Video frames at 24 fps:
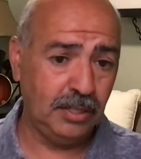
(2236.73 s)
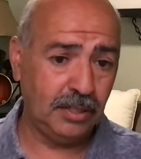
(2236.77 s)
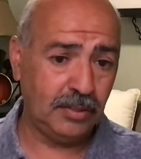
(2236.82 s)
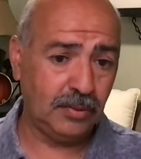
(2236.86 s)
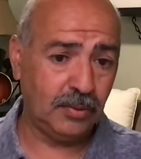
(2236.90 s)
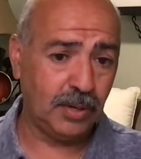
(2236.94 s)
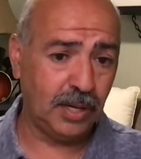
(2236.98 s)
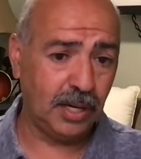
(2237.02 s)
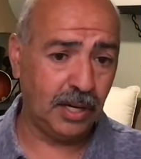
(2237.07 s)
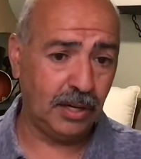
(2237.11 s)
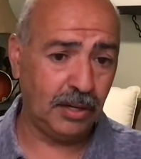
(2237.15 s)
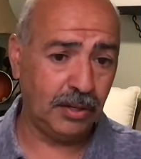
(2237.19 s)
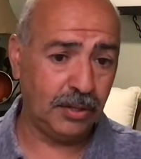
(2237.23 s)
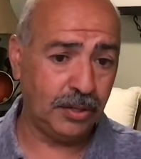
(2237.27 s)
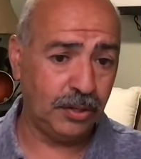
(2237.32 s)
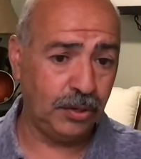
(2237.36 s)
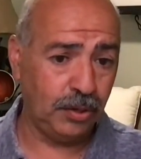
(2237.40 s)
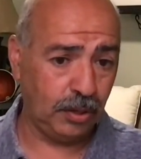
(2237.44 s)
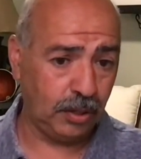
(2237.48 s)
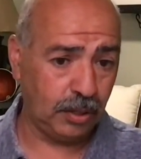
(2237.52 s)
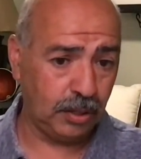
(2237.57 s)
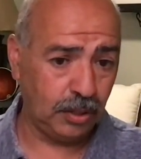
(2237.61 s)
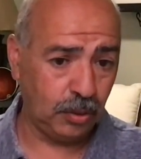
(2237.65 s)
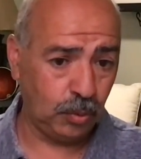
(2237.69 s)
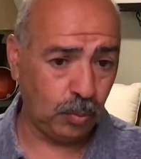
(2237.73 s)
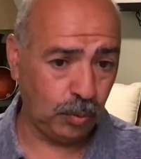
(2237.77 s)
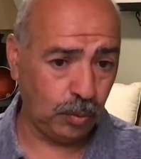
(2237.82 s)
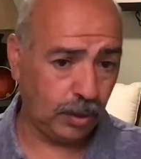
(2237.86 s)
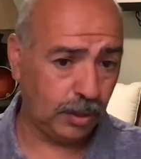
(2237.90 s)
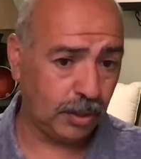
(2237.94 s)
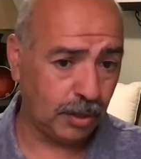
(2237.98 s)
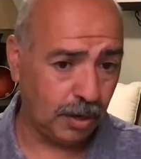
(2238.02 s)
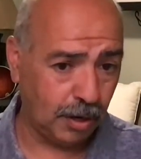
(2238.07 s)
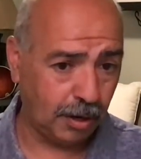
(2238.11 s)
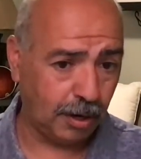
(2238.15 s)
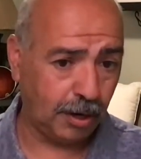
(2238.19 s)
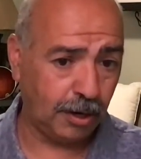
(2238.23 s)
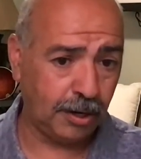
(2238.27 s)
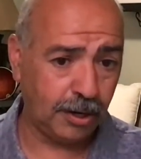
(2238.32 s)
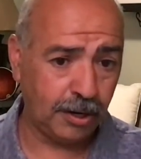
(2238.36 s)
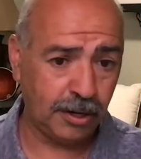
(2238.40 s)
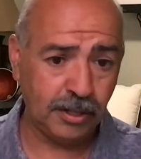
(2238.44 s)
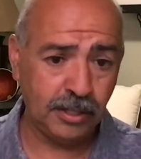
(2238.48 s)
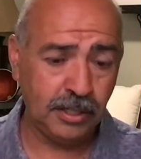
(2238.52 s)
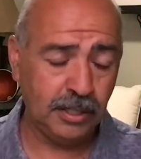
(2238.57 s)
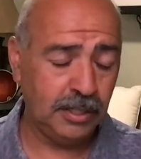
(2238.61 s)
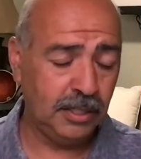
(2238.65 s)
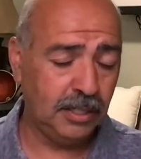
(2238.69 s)
well, you're going to work
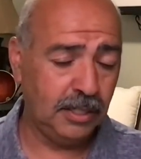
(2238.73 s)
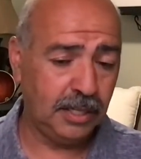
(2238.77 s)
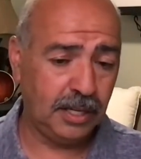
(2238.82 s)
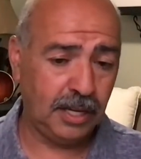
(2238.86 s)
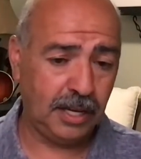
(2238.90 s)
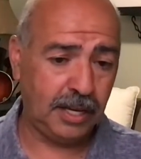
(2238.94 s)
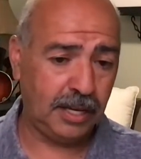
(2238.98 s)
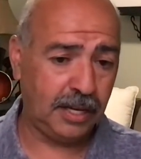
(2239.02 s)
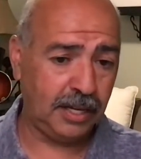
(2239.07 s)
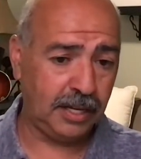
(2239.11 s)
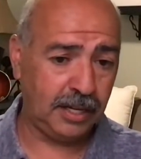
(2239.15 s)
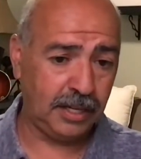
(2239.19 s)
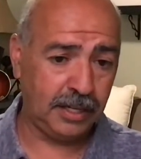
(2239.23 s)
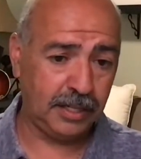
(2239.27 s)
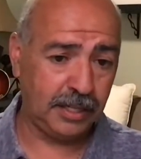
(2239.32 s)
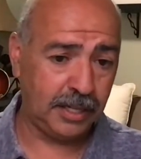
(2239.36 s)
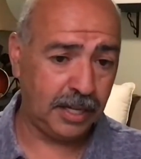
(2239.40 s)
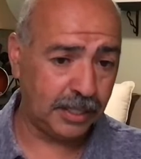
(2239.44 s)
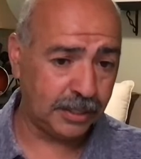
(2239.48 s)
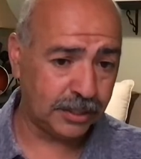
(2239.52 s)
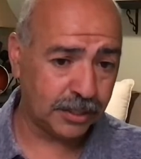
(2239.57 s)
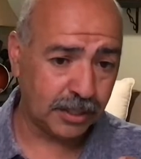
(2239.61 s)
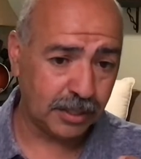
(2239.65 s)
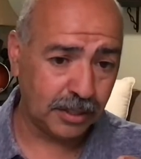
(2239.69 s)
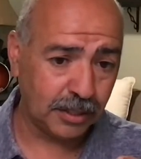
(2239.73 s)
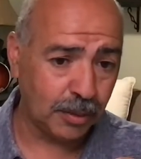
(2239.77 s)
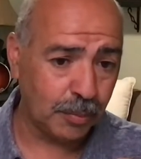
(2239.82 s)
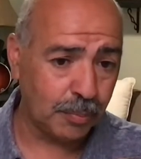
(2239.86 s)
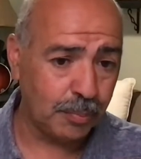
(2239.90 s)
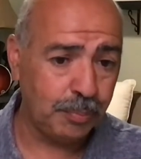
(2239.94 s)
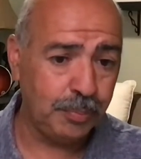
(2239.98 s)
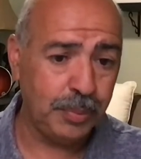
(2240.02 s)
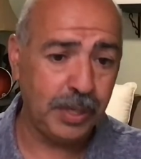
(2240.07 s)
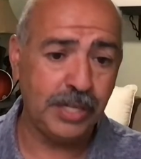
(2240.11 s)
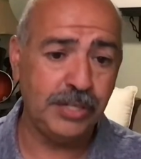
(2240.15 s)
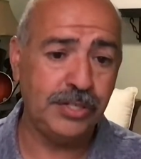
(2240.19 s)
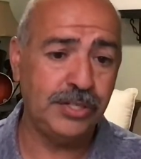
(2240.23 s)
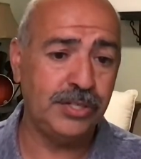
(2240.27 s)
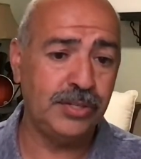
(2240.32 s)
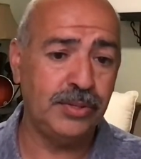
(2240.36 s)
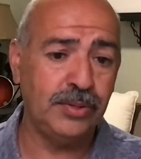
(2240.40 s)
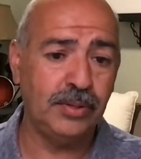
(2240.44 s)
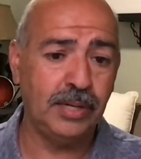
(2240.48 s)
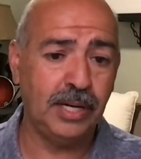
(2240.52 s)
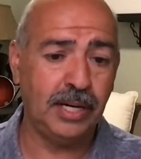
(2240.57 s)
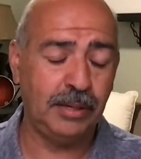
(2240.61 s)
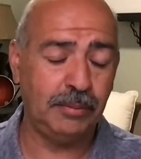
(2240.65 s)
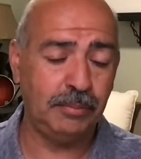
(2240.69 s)
harder and it's going to beat
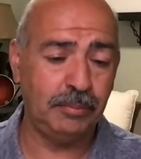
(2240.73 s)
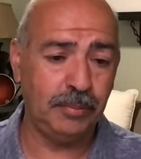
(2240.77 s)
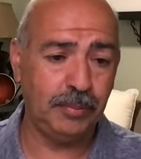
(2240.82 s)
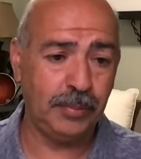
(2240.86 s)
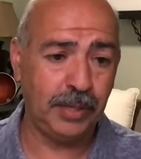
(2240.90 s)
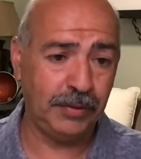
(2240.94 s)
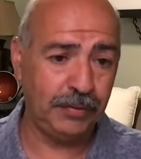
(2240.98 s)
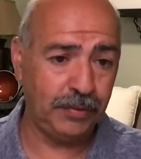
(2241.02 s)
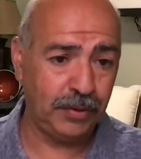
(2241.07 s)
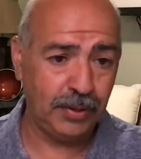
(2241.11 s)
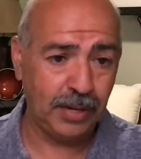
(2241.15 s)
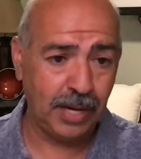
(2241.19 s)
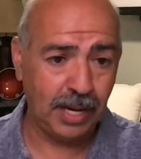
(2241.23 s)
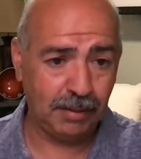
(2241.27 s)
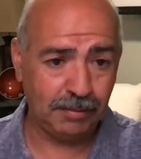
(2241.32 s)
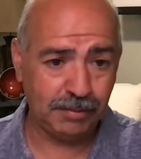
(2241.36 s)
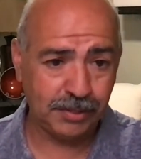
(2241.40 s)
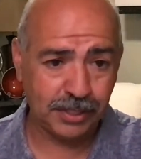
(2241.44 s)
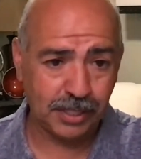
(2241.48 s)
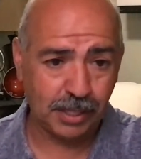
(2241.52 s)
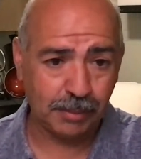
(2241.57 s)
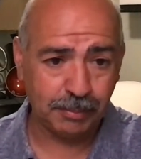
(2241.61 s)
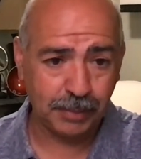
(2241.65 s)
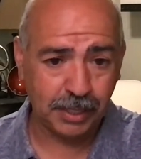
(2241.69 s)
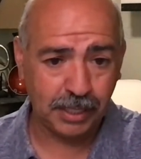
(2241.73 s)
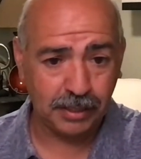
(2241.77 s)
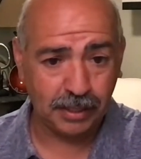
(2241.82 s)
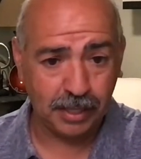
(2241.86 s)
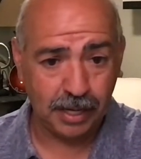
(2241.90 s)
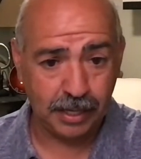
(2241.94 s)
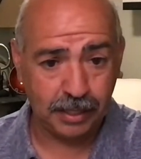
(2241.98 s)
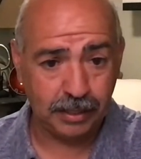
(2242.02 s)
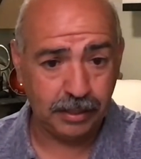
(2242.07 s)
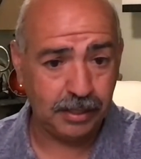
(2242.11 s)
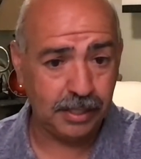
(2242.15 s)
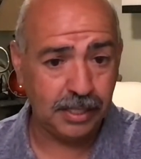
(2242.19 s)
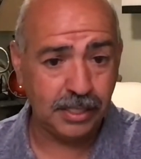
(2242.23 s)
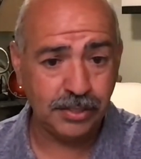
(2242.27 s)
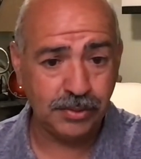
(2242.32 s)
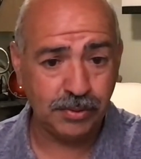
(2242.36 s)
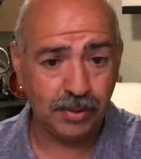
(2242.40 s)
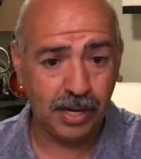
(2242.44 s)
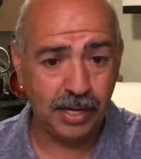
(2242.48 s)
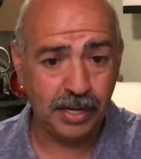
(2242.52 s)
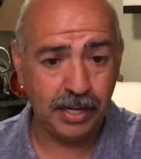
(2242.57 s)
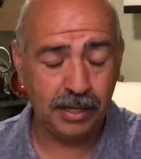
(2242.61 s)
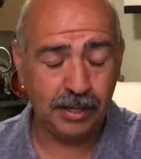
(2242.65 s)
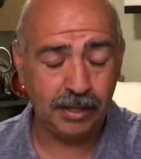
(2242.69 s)
you up. If you have something like this
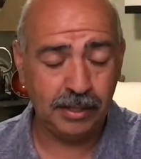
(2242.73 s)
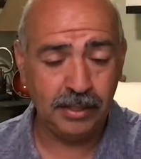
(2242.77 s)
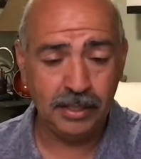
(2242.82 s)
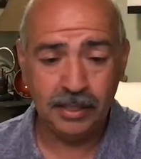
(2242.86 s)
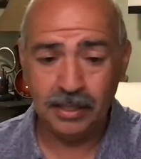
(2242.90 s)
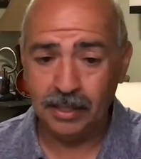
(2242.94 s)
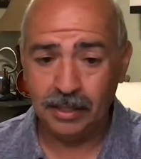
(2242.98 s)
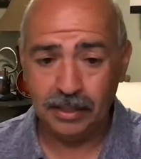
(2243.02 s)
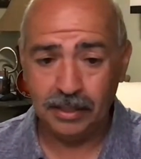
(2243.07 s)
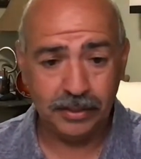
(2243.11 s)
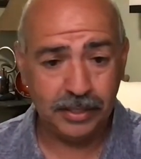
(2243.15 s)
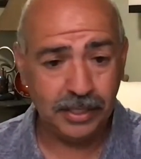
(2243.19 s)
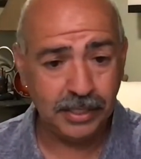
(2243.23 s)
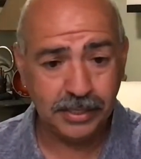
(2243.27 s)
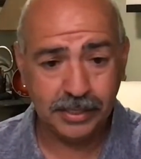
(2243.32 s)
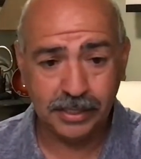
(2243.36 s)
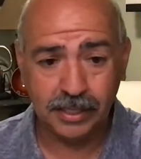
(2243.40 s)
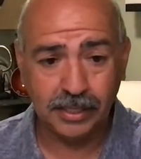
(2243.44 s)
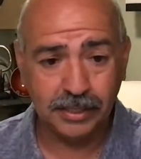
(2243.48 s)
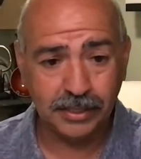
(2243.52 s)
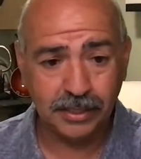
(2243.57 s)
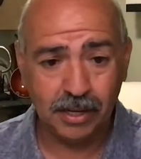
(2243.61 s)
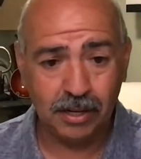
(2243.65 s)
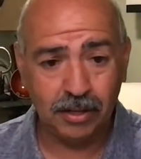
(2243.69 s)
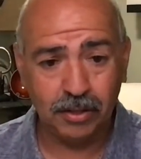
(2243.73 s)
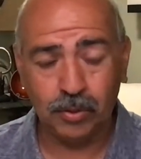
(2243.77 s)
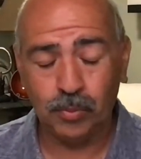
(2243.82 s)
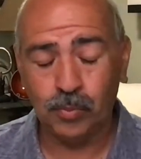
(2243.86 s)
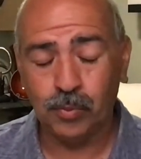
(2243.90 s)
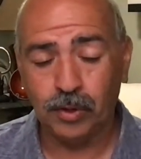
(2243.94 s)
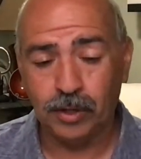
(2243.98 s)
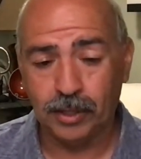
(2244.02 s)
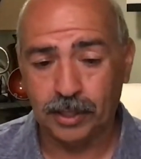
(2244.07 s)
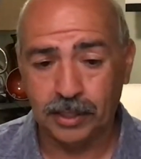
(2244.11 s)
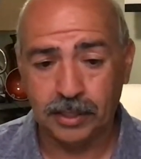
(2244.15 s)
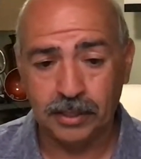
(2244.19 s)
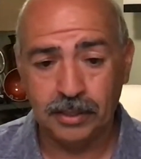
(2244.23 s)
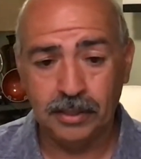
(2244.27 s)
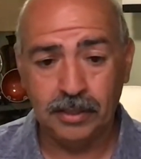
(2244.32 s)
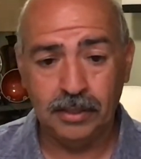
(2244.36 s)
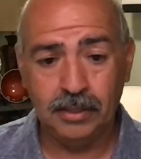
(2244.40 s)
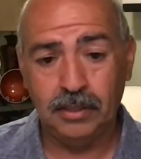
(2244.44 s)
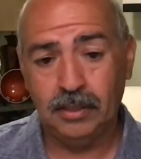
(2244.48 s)
right here, this does all the work.